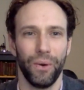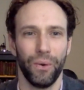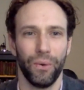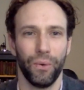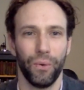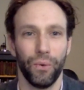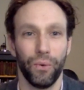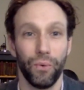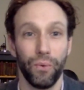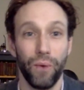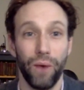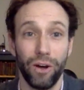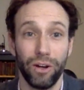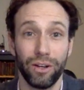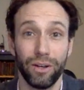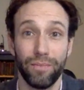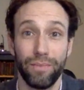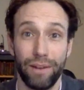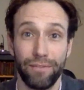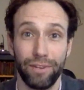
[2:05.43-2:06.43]
Well,
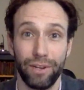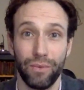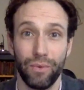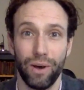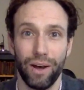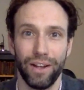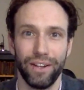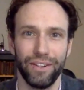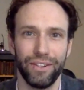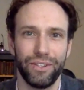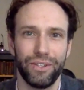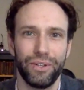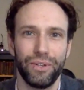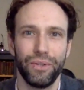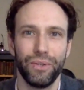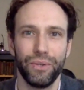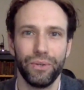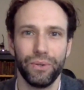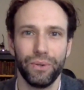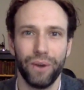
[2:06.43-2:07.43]
welcome everyone
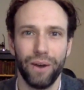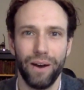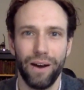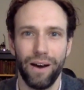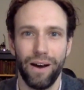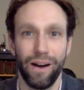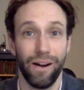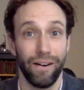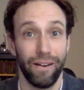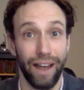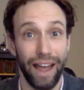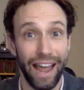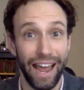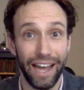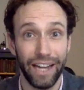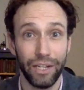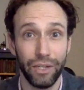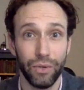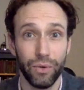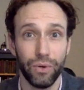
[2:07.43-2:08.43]
to our
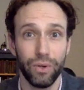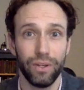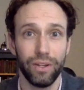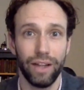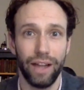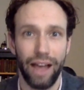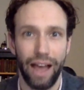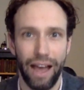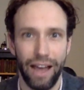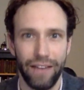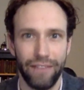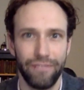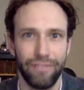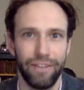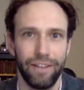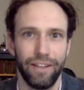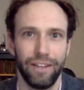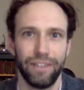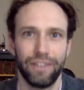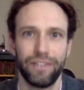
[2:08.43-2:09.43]
annual
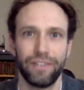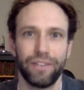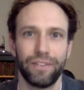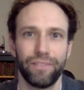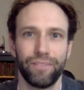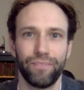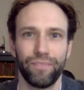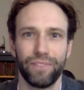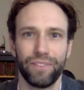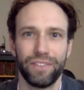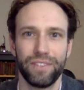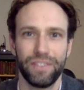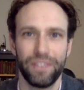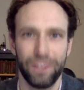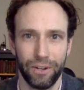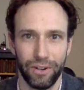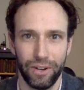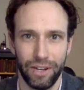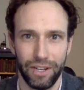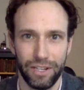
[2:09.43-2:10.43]
Advent
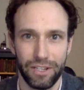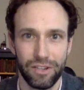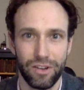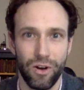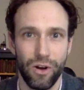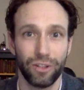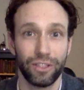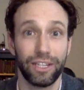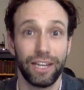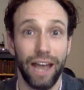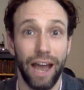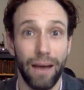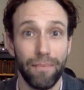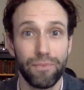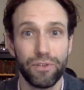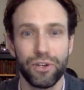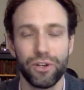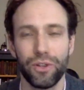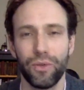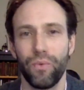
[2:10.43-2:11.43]
series called
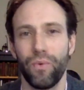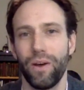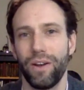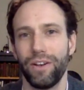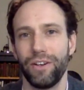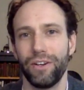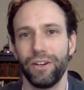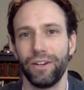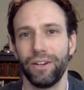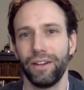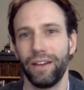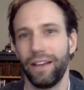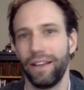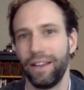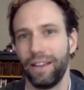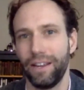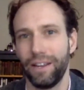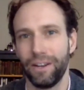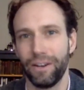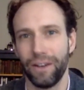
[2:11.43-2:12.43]
Capture the Wonder
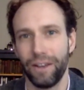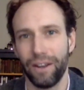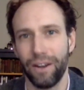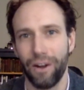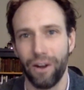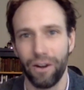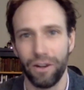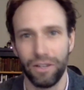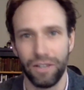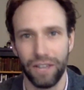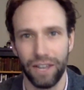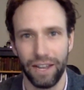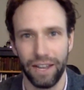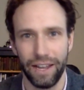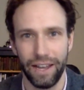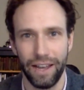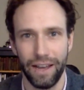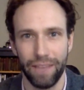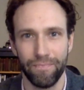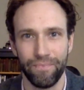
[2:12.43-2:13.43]
here at
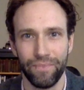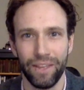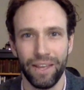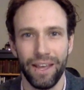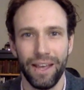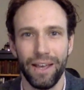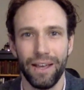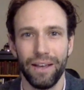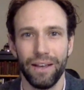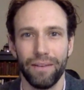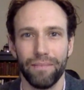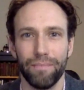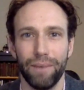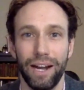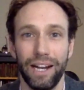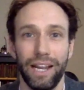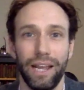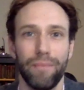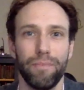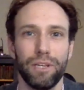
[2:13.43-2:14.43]
RZAM.
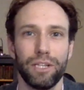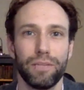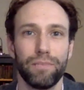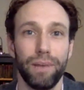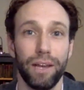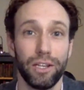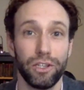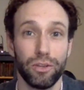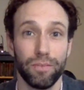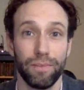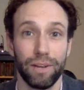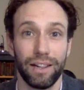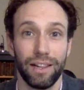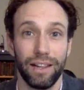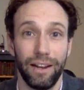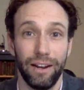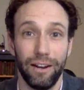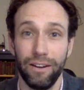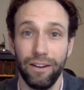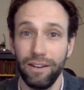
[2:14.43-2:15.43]
My name is Basil
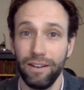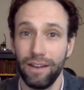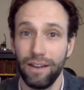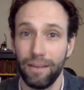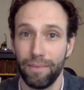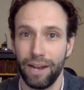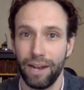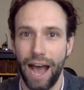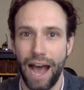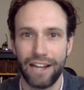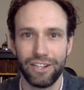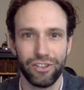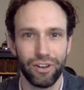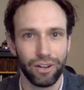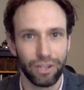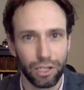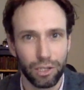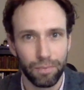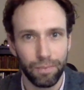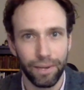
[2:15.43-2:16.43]
McLaren. I'm an
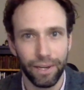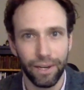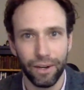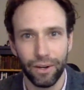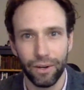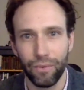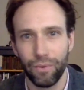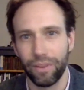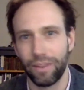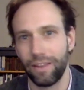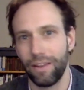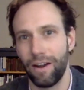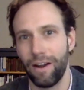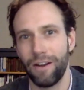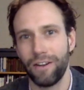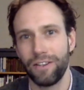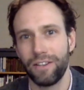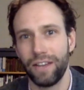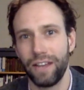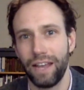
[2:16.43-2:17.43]
adjunct speaker with the
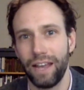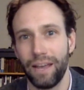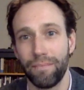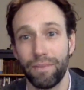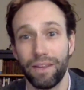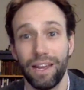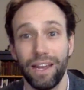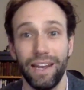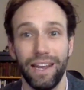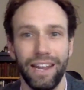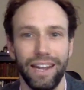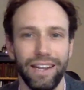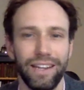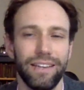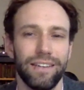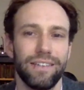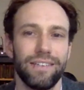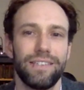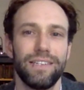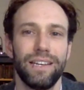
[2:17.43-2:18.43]
RZAM
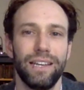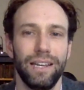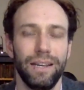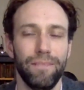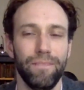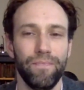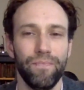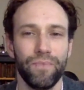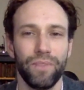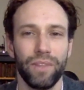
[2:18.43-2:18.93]
Canadian team.